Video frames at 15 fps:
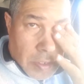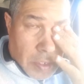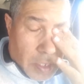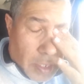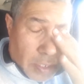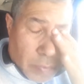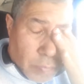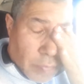
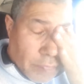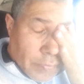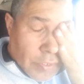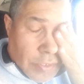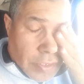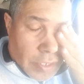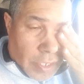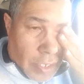We've
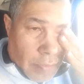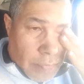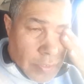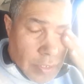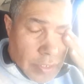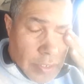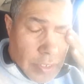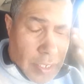just arrived
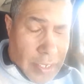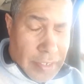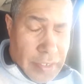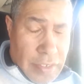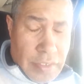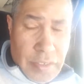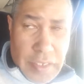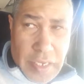in East
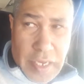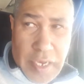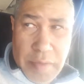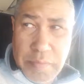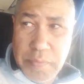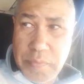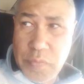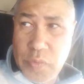London
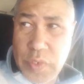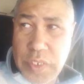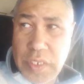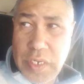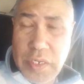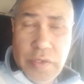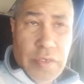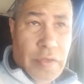with a
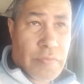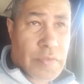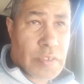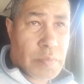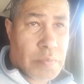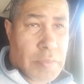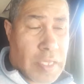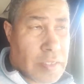load of
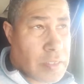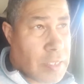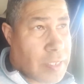cement.